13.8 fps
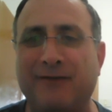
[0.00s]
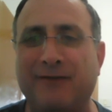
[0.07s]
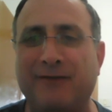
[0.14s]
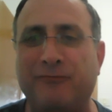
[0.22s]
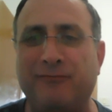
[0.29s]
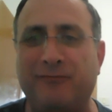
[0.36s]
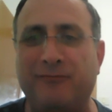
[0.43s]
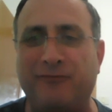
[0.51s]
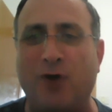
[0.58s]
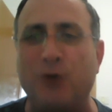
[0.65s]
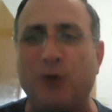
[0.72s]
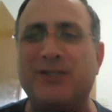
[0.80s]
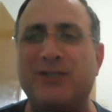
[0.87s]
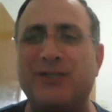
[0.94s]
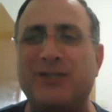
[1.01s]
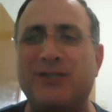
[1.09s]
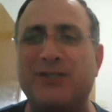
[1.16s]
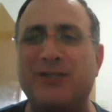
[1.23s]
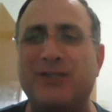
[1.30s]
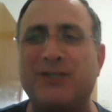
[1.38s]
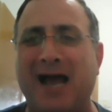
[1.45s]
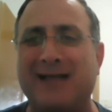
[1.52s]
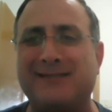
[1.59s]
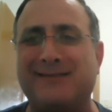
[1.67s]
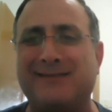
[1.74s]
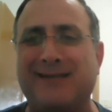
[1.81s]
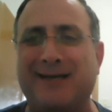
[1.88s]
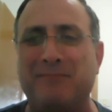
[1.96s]
frozen for the past
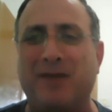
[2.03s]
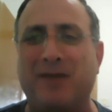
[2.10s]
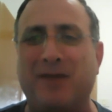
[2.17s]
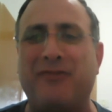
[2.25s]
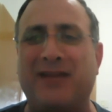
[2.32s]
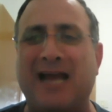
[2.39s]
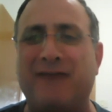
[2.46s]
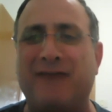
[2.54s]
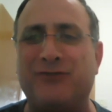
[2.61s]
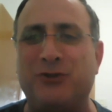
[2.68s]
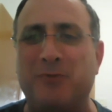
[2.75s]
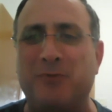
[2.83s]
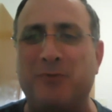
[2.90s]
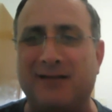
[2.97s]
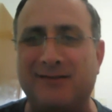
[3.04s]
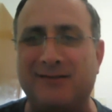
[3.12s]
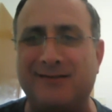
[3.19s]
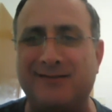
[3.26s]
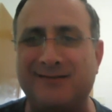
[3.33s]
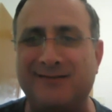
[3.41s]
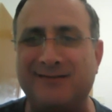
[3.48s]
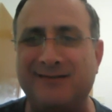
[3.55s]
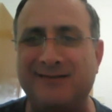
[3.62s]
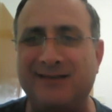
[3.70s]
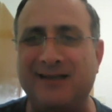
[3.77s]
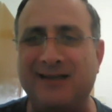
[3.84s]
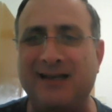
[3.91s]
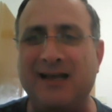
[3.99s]
month and a half, 2 months.
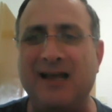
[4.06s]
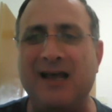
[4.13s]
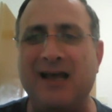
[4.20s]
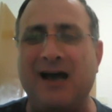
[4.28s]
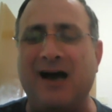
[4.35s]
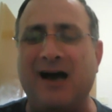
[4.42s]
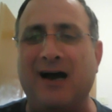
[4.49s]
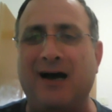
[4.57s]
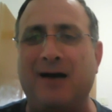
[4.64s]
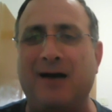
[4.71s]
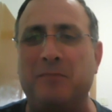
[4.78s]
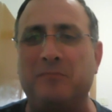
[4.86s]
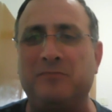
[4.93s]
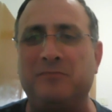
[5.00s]
Um,